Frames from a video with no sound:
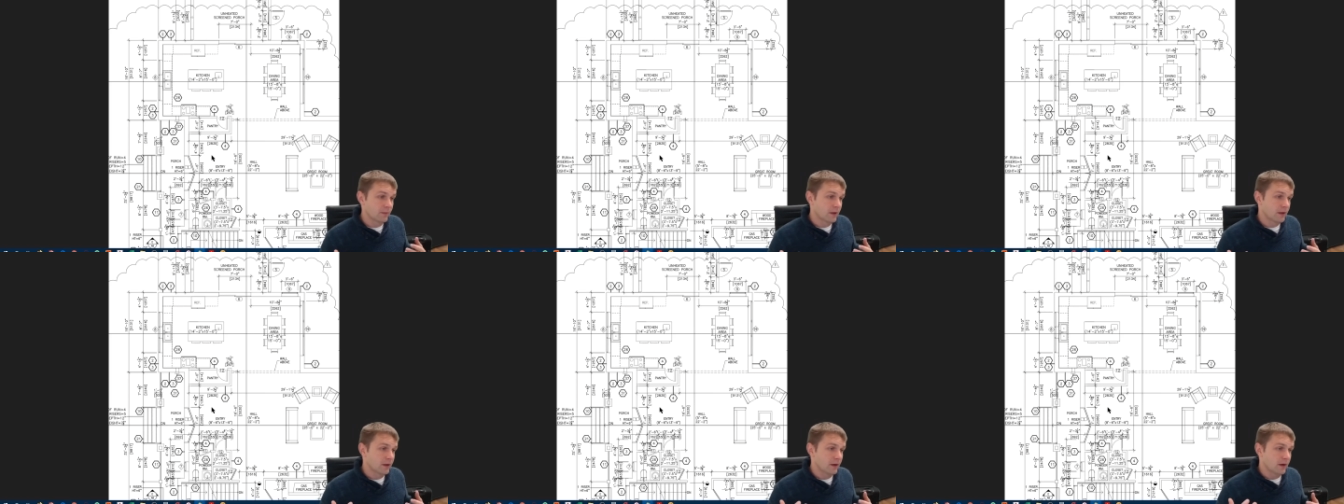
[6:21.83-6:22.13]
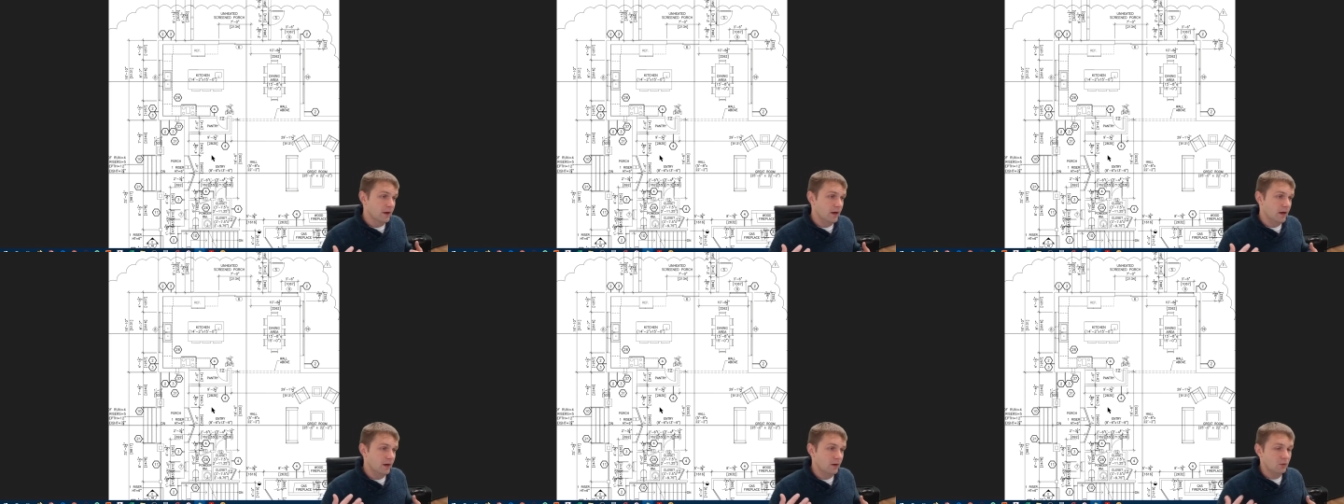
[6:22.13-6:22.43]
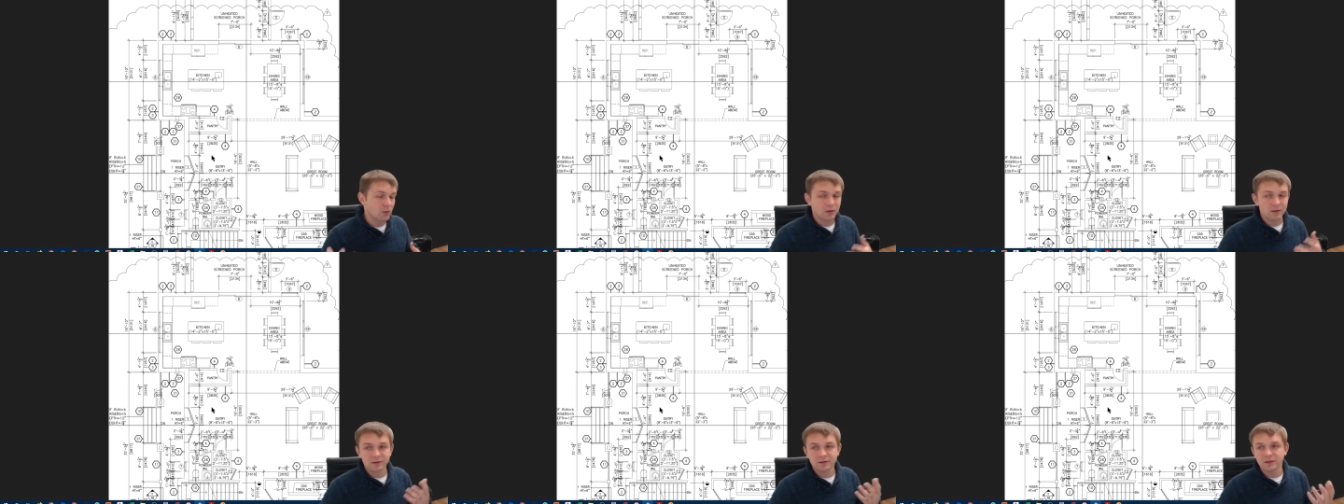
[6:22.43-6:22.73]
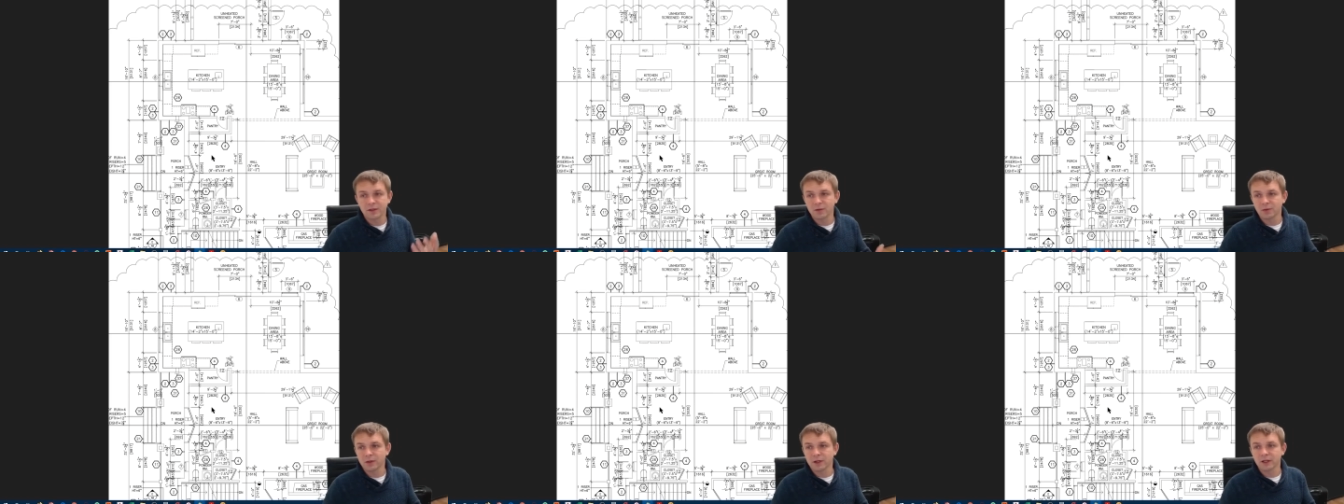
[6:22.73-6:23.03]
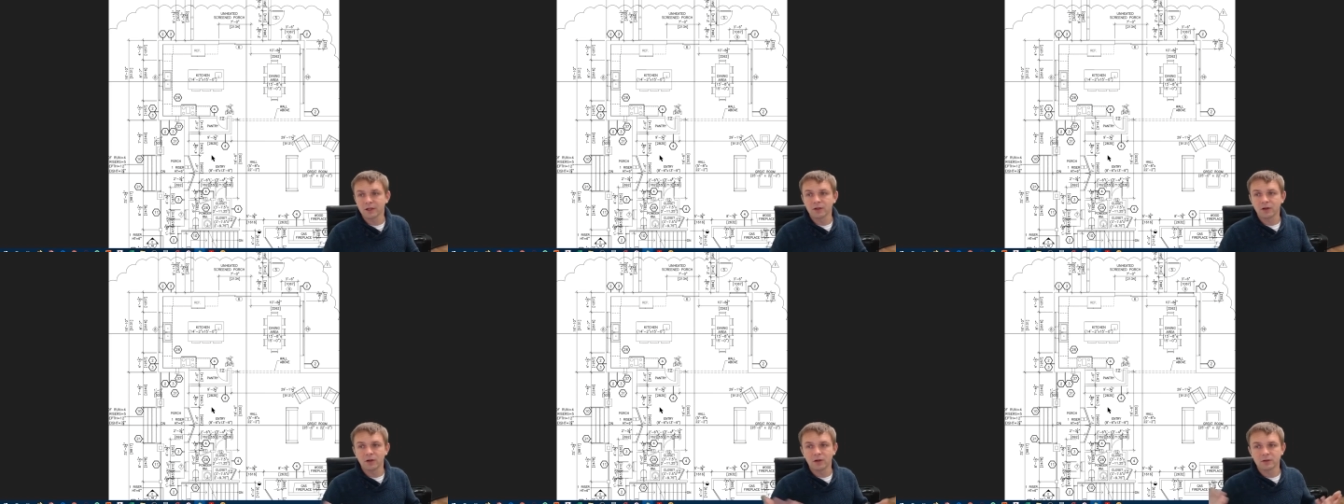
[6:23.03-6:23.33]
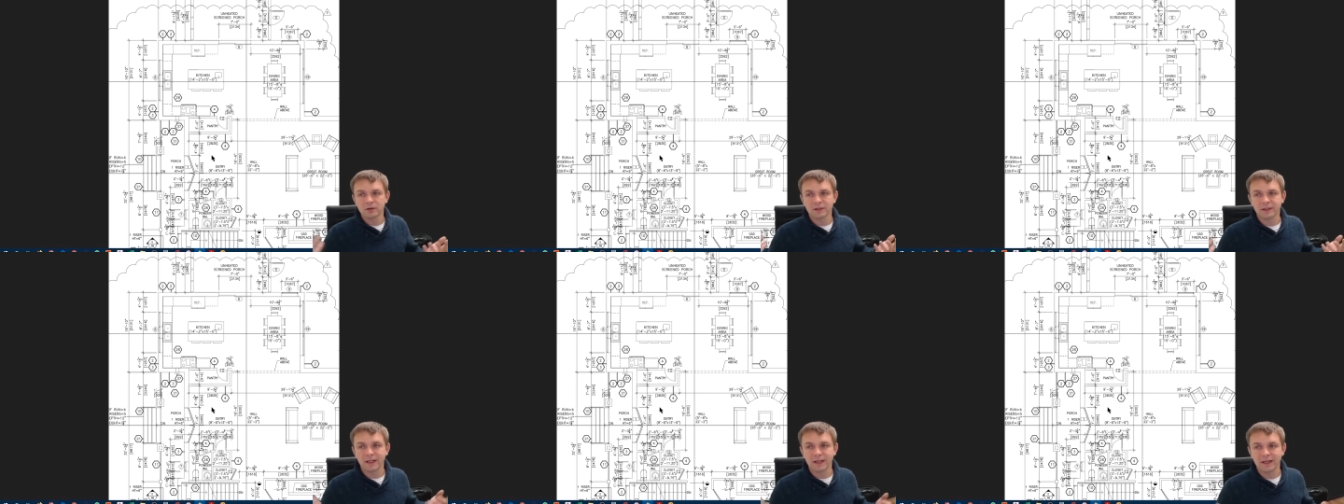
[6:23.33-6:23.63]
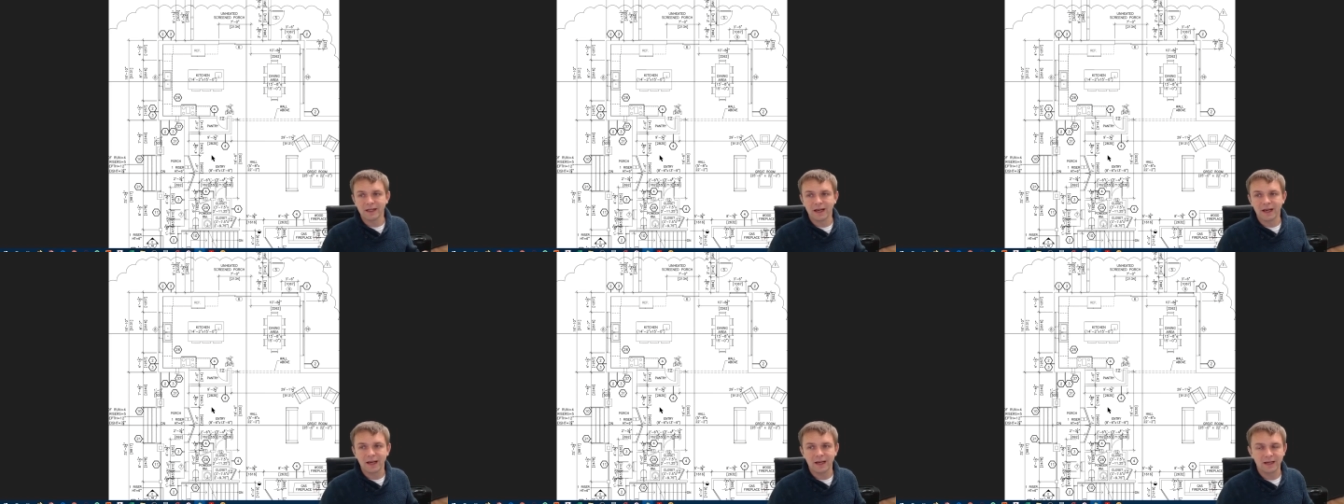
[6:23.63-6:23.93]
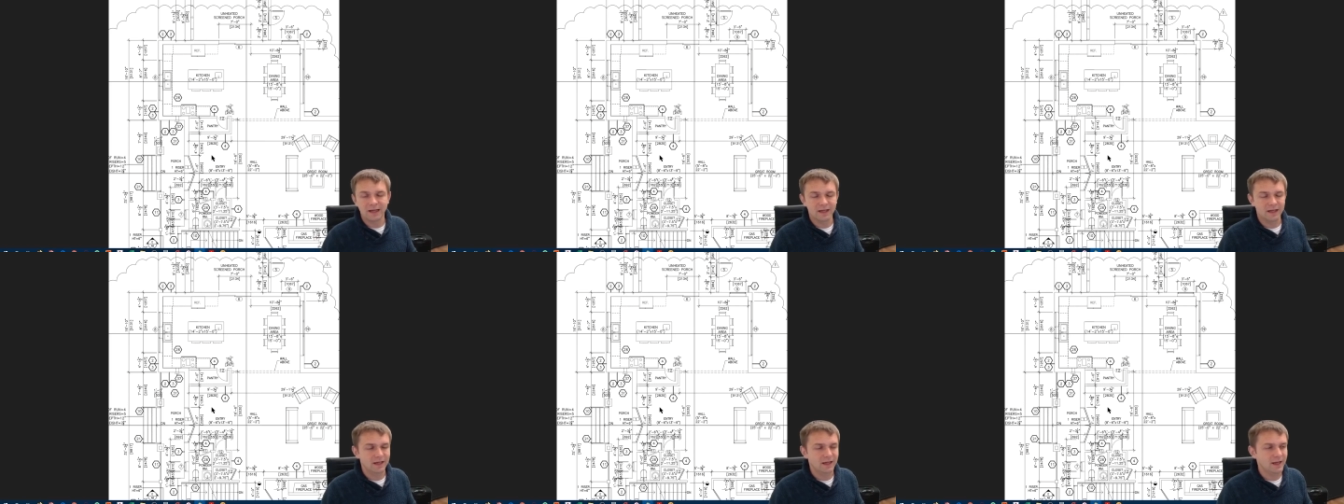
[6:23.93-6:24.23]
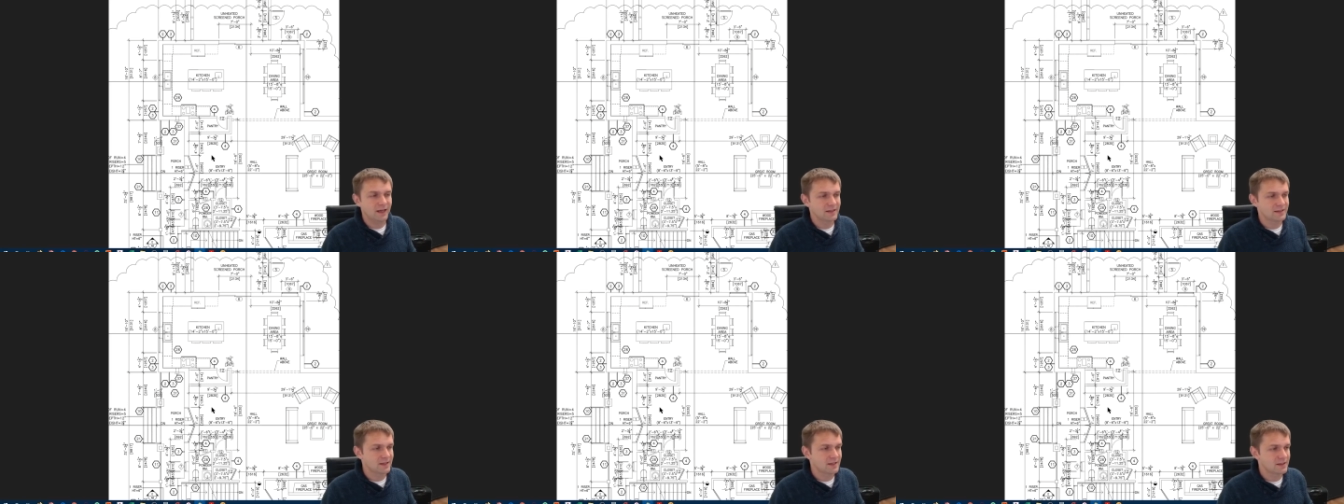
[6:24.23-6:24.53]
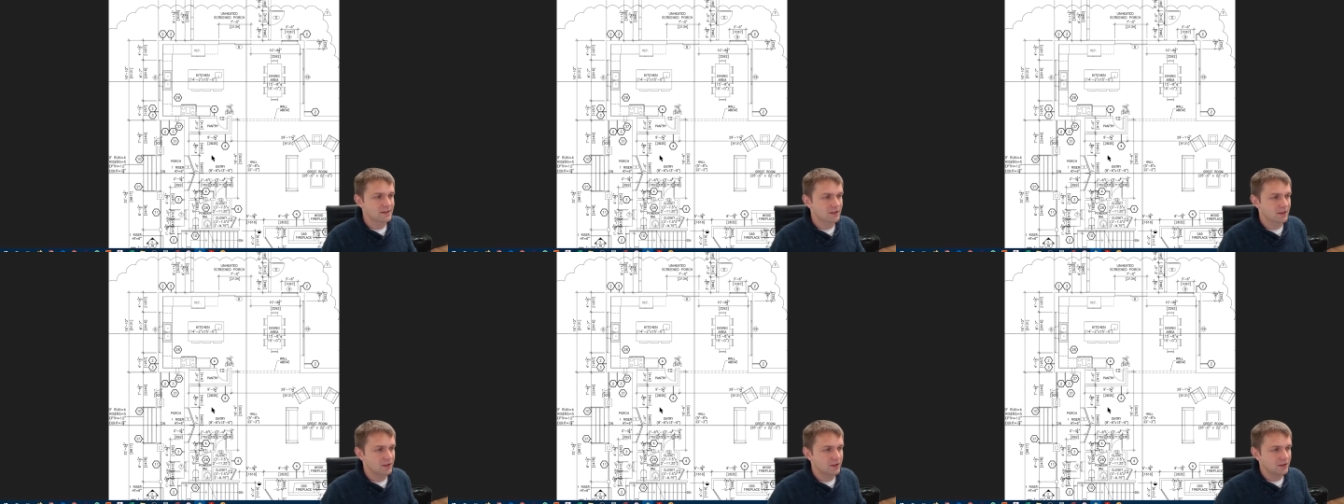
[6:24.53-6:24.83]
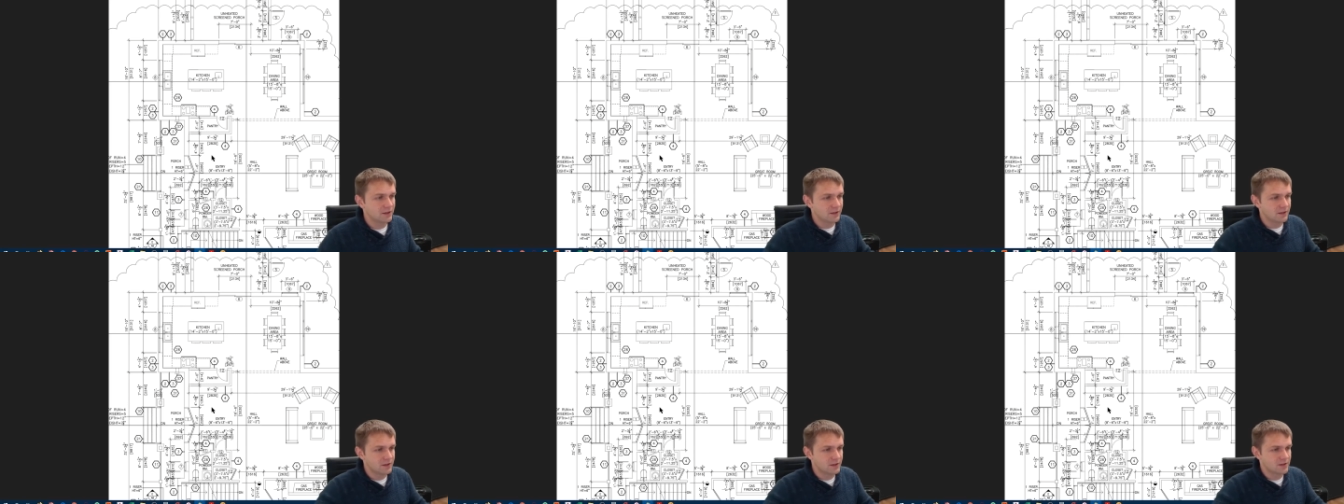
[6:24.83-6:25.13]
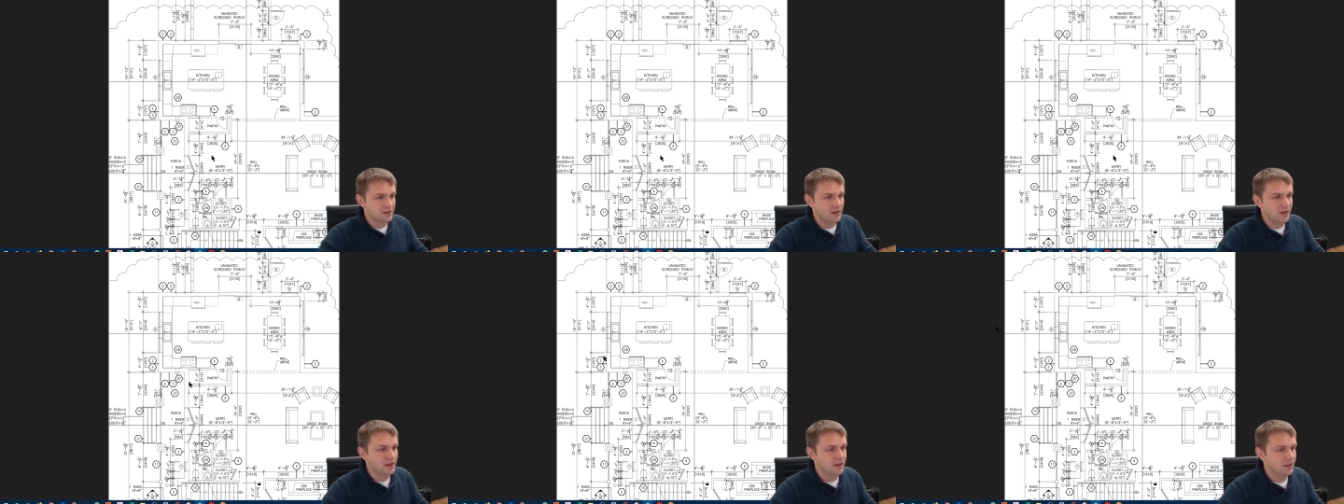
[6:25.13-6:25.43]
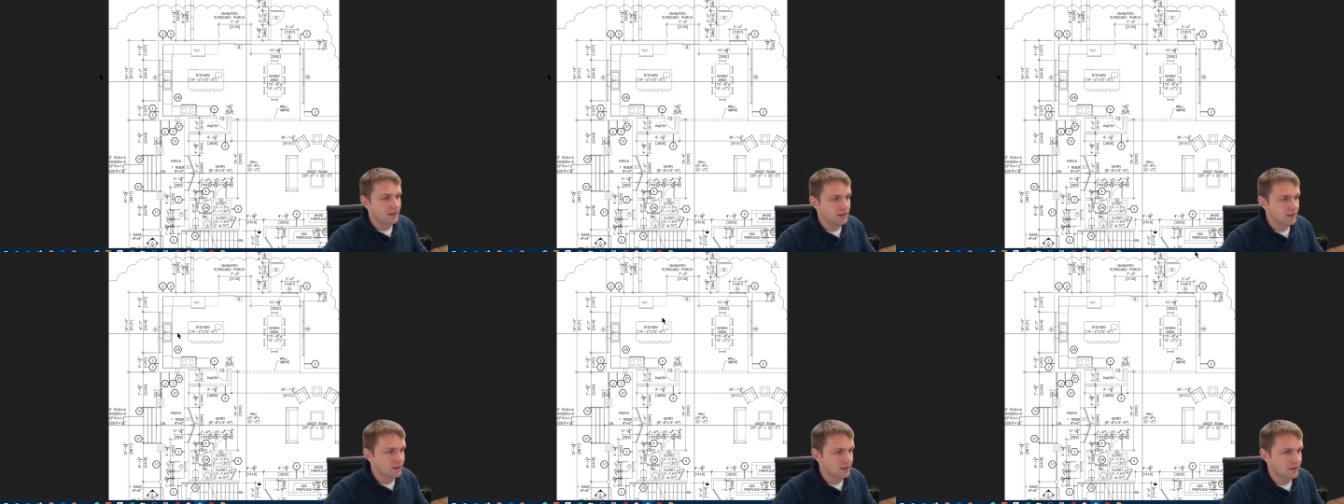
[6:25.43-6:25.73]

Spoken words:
we'll see where it goes. Again, as I start designing,